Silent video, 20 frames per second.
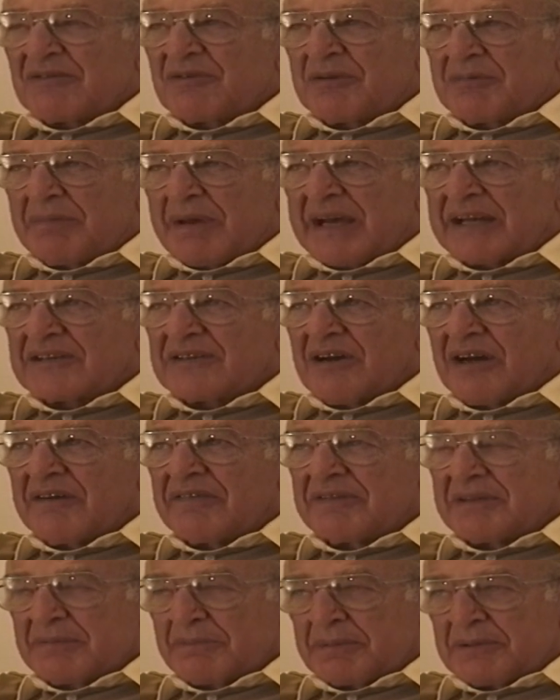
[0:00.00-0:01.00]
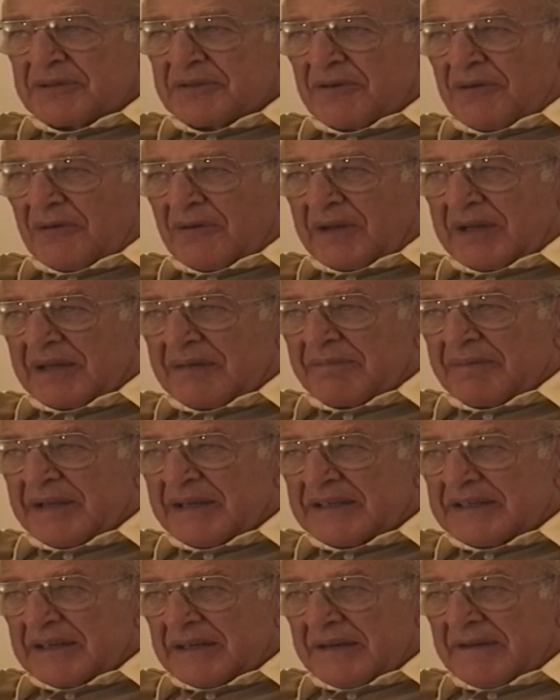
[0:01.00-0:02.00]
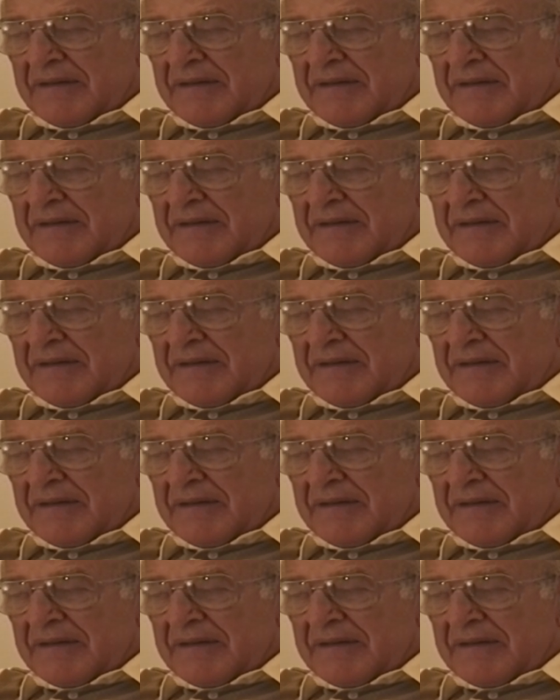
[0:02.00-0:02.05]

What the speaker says: We backed off of the patrolling a bit,